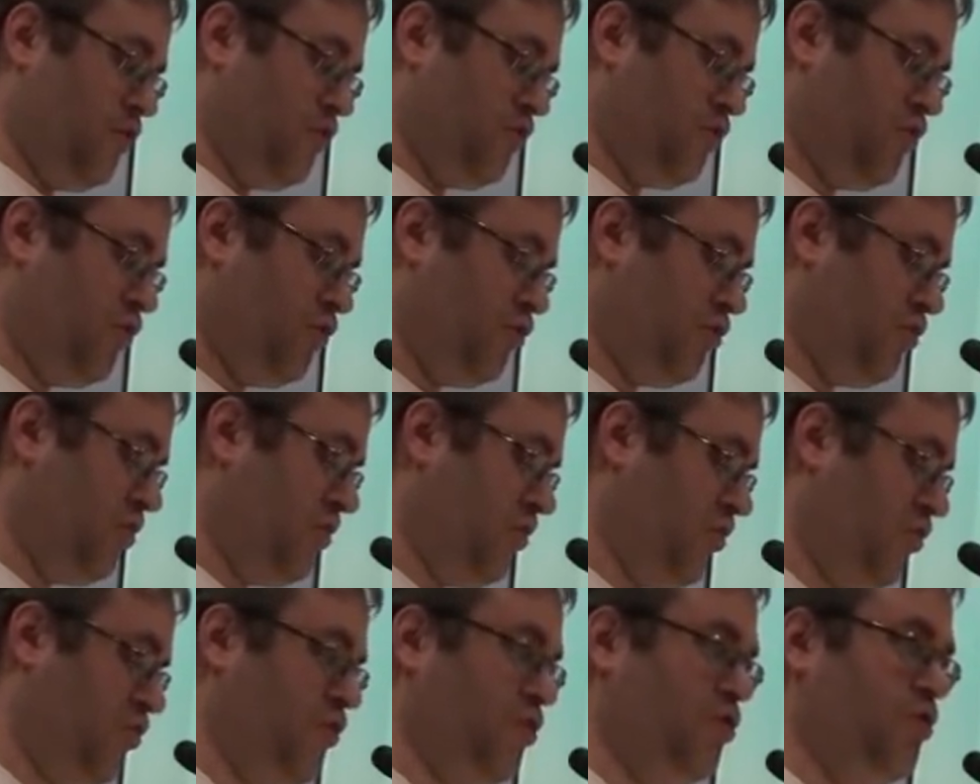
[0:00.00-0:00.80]

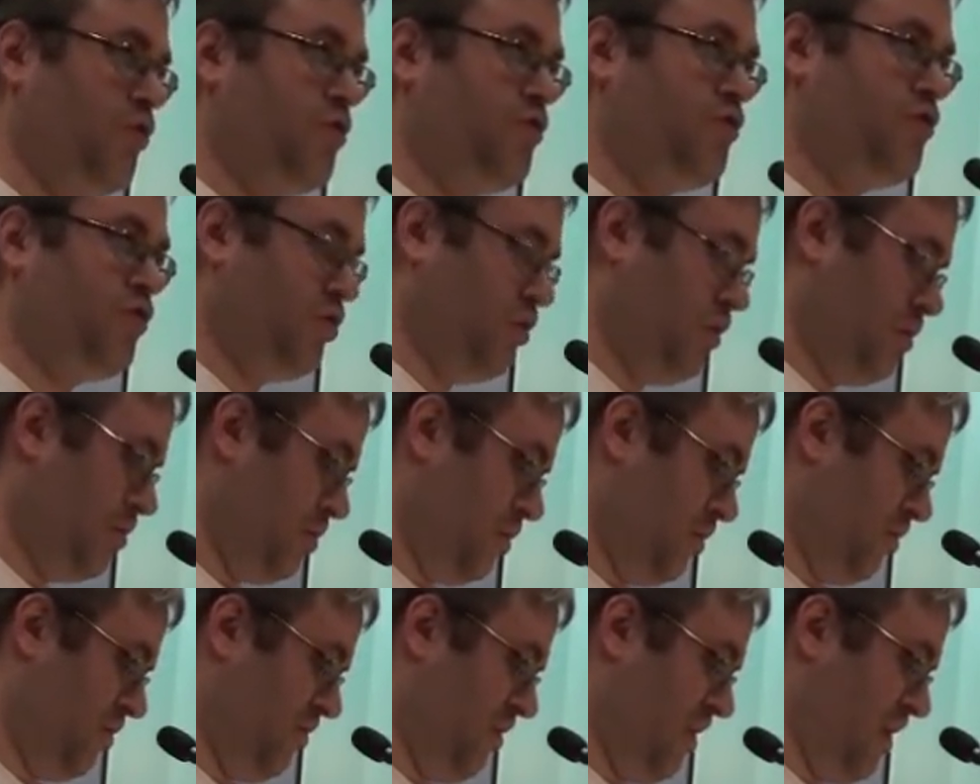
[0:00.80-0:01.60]
socialists should look to
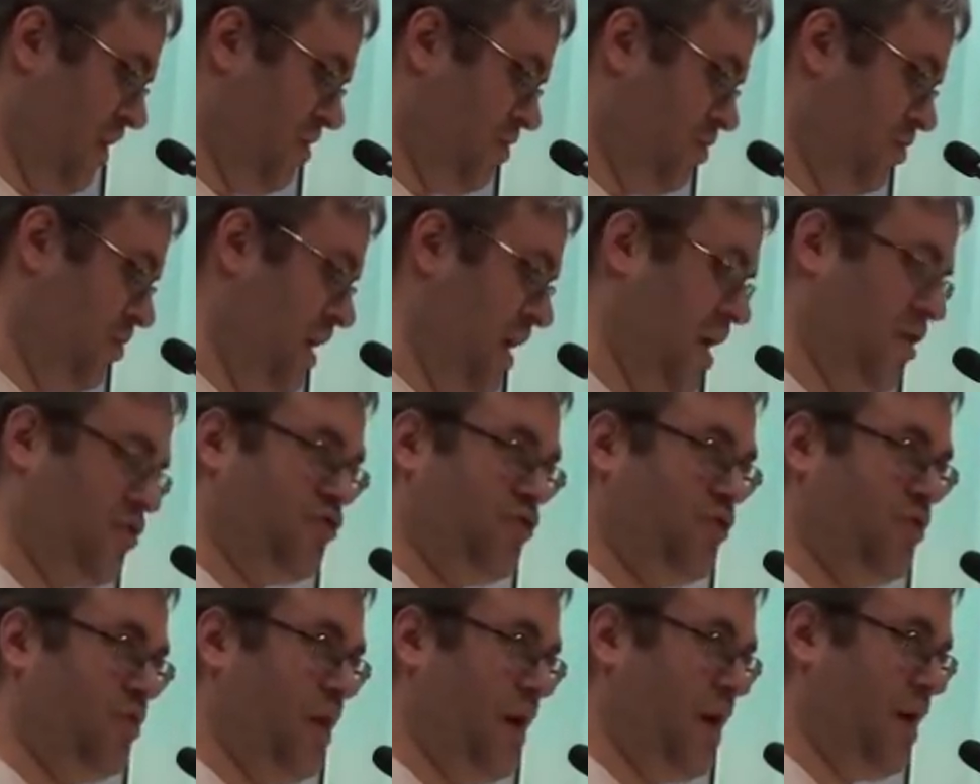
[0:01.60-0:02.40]
liberals as
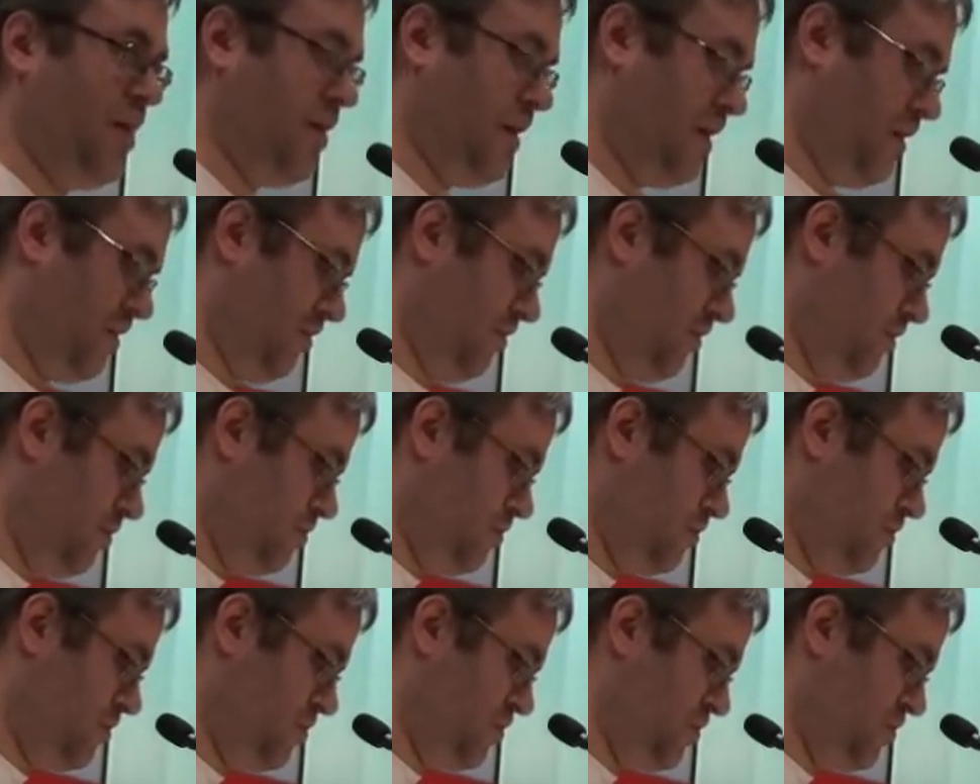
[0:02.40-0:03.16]
natural allies.